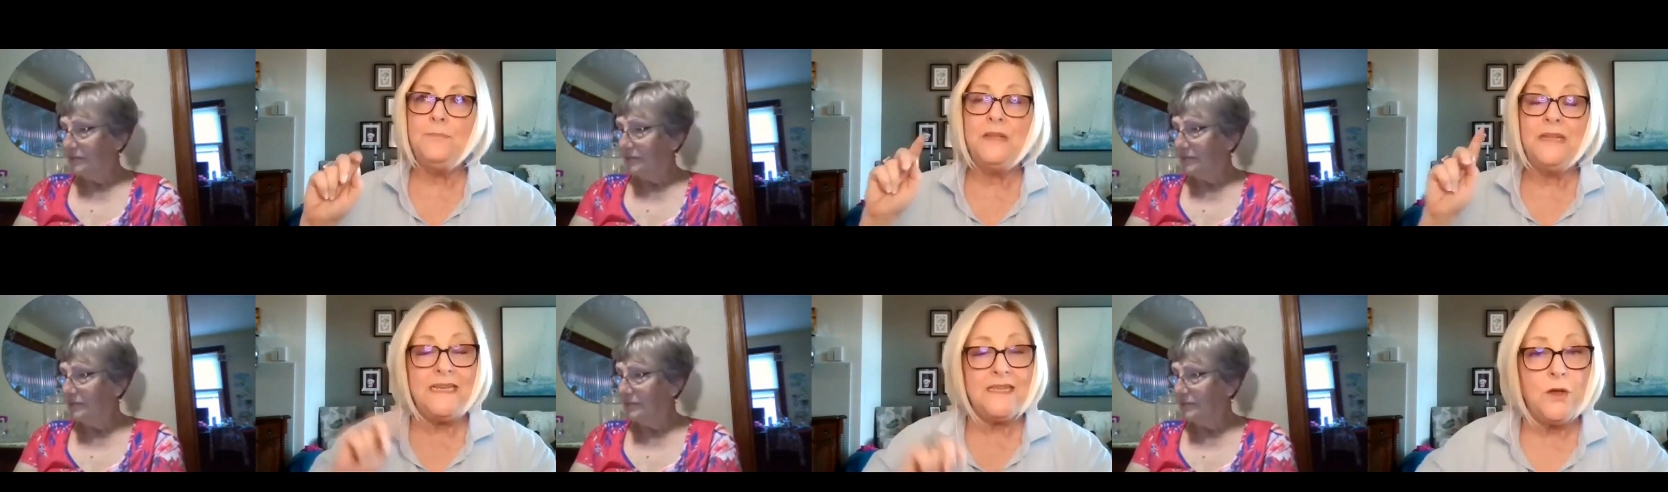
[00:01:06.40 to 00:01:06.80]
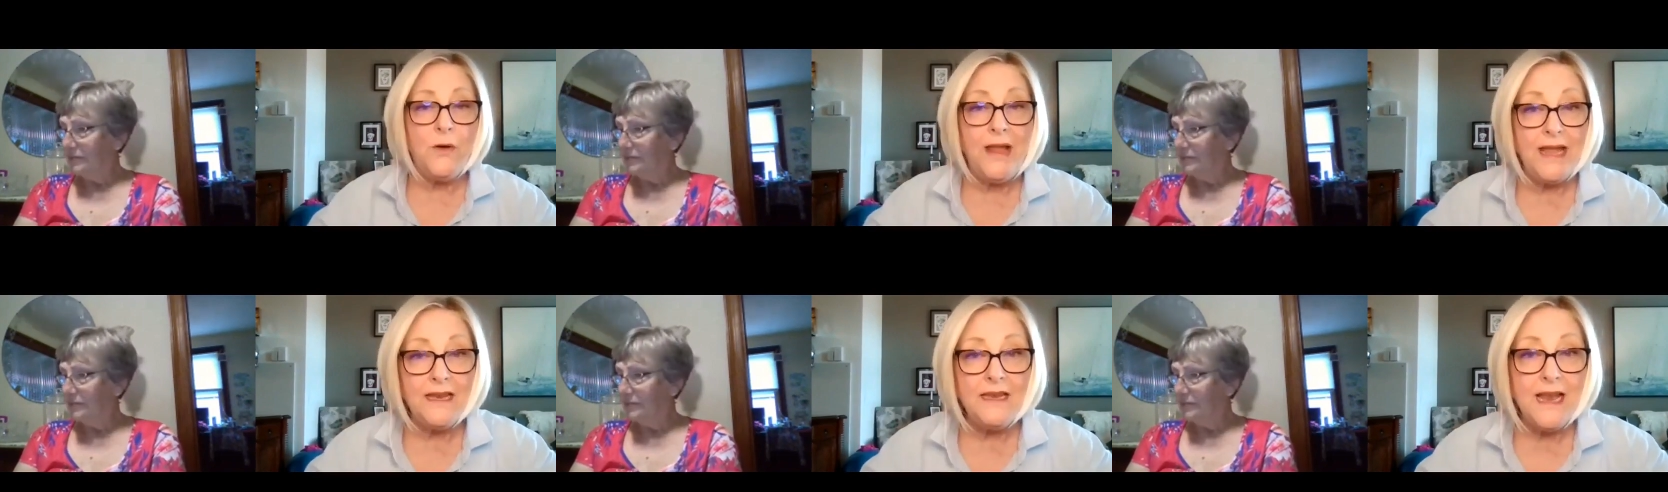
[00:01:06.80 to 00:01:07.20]
Speaker 1: please go
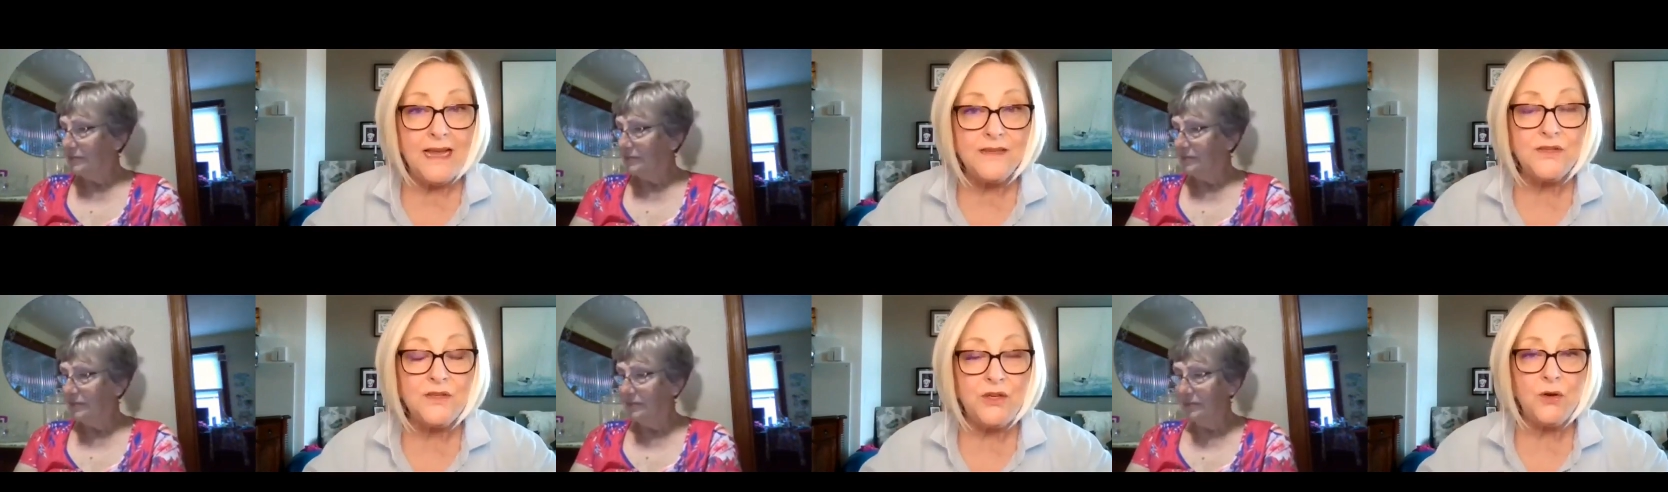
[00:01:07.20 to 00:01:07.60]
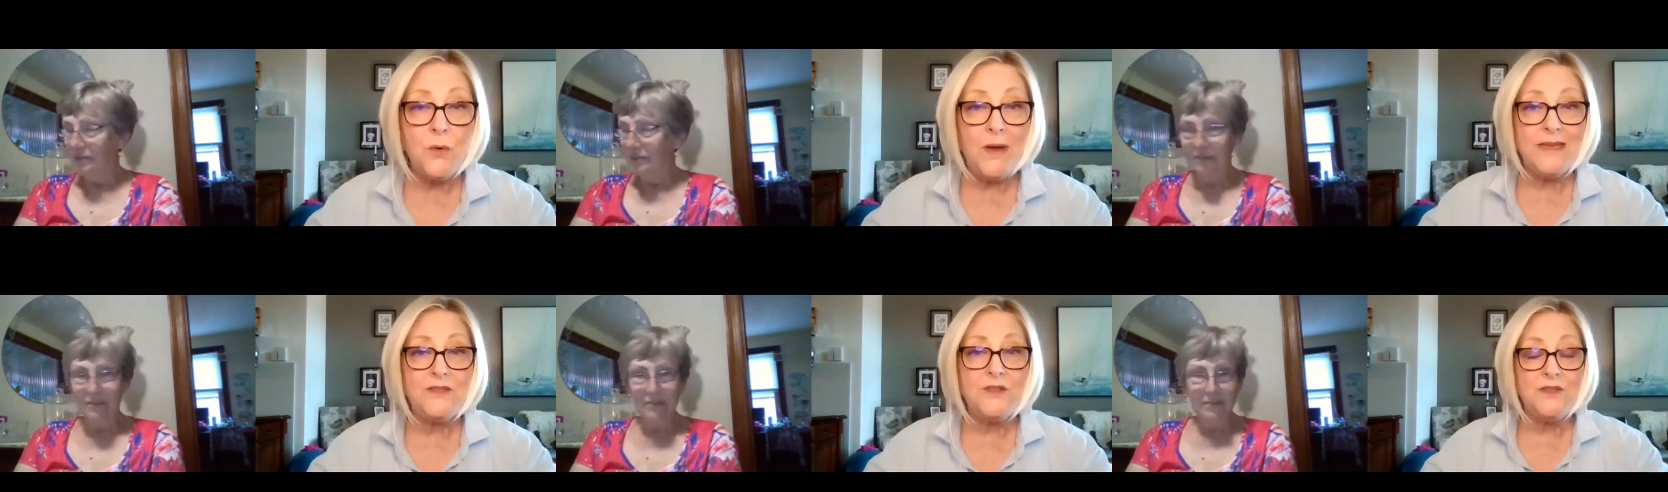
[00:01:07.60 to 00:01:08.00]
ahead and ask your
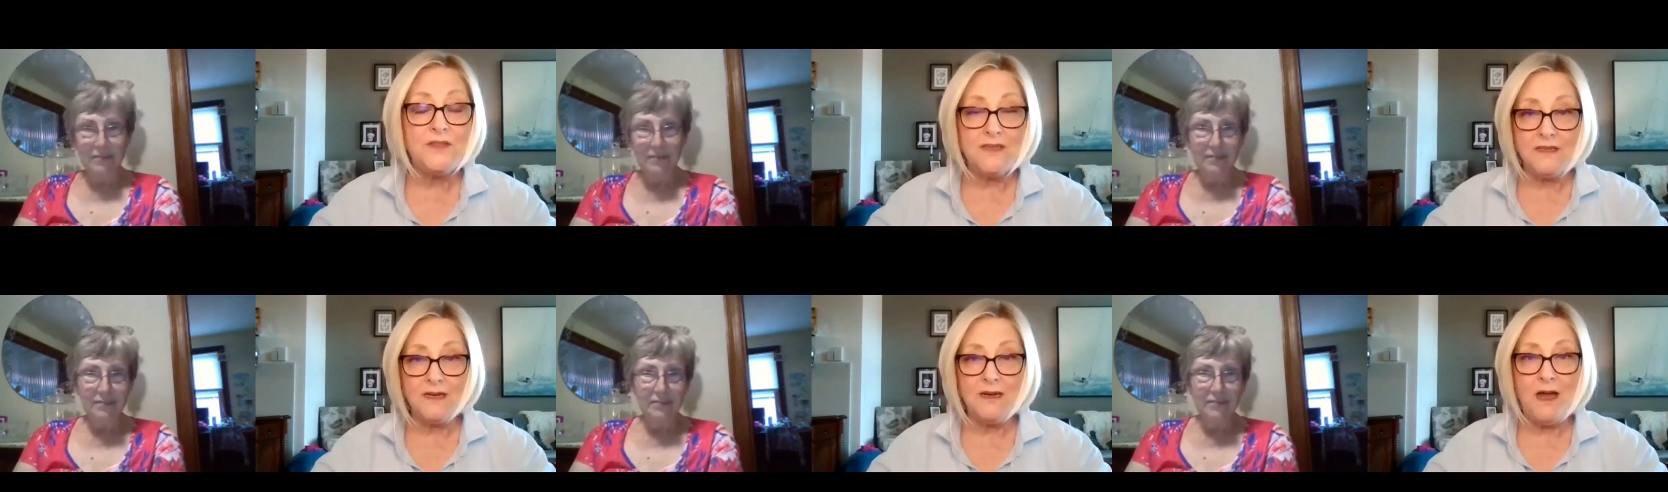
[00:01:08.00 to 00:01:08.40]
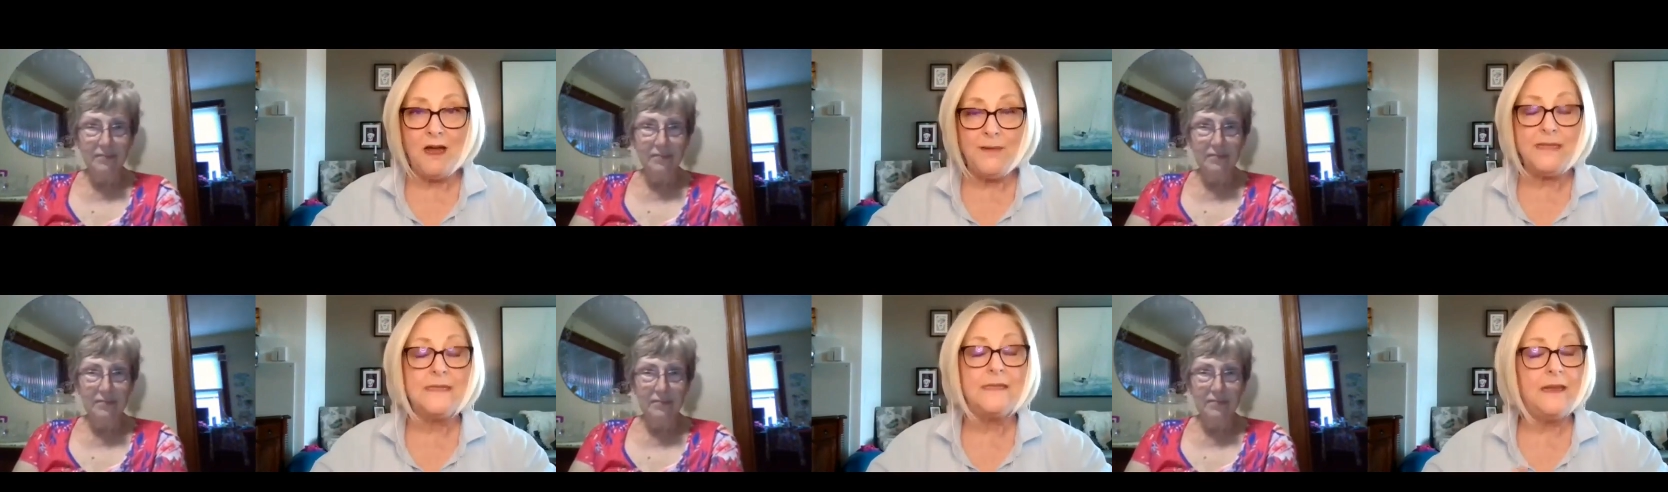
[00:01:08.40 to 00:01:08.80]
questions in the
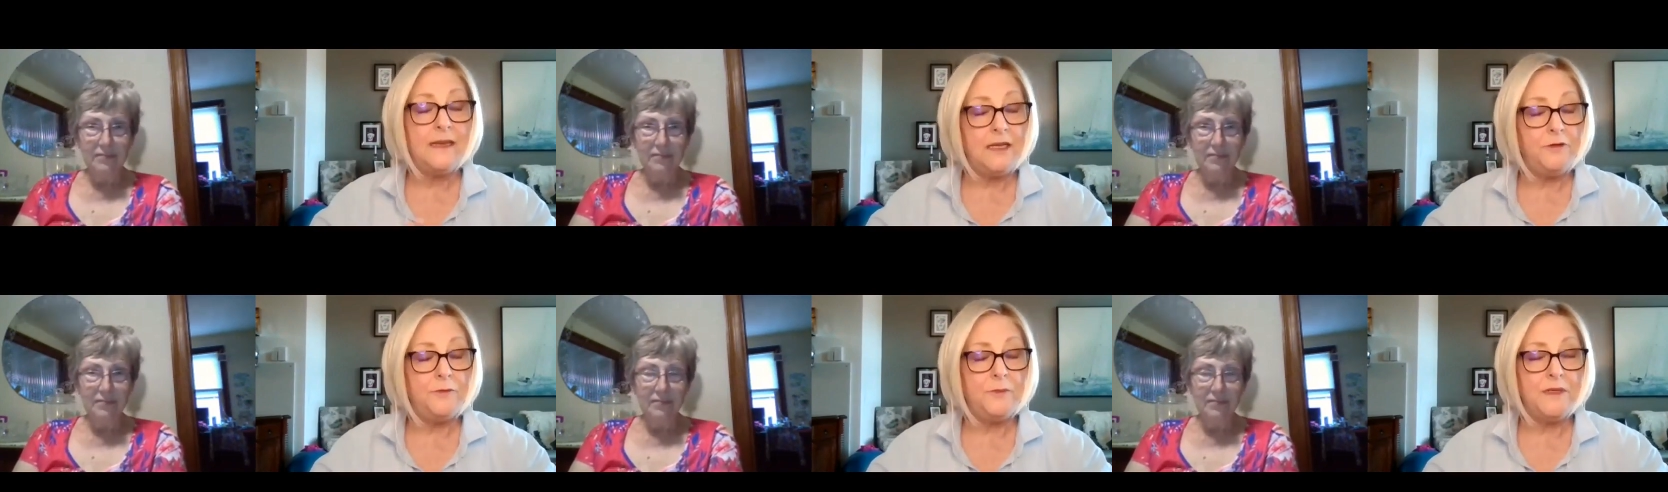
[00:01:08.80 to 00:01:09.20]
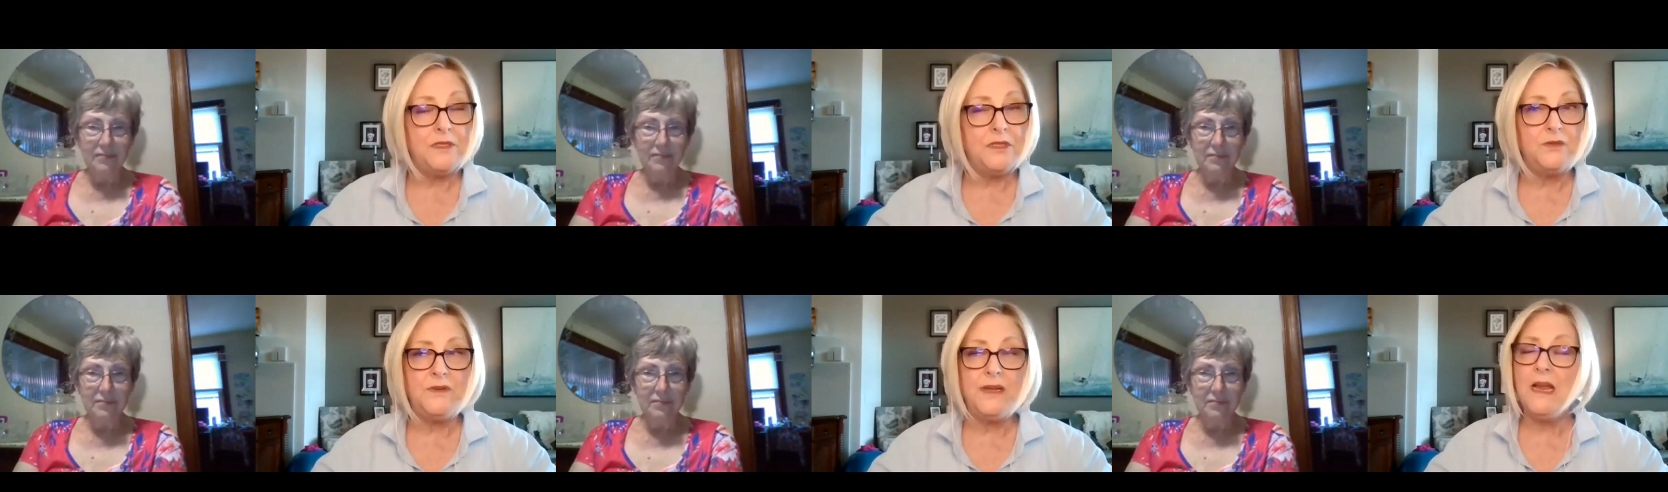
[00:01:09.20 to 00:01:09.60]
comments like you've been
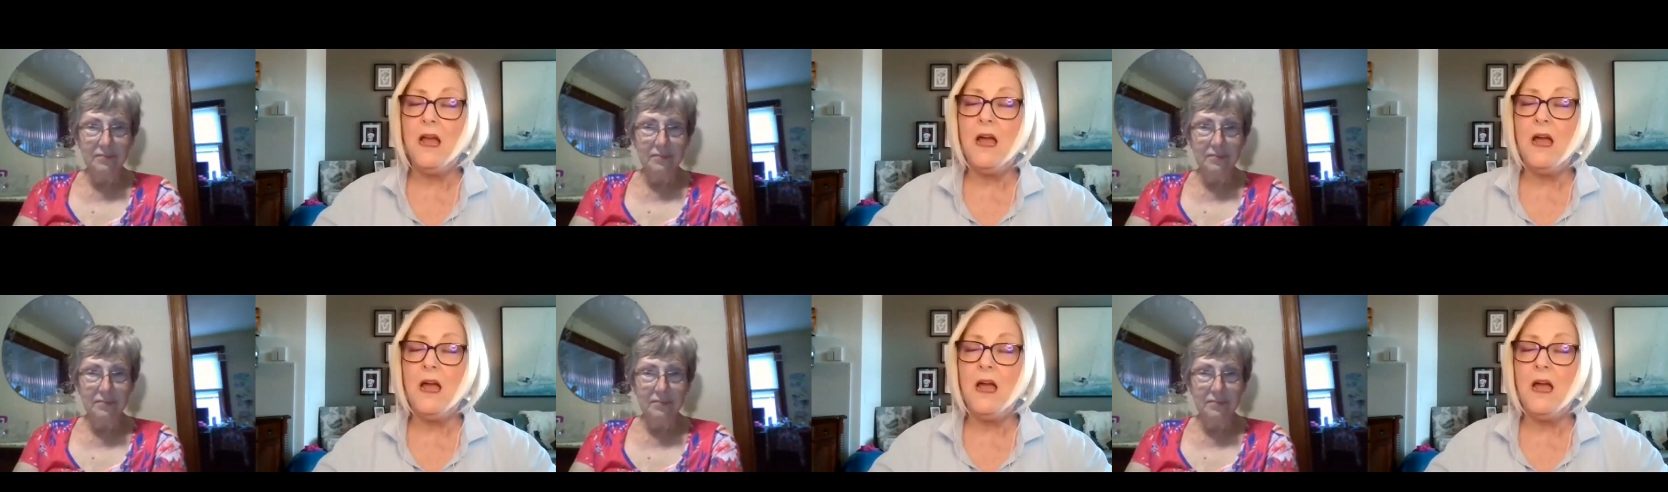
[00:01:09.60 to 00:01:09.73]
doing.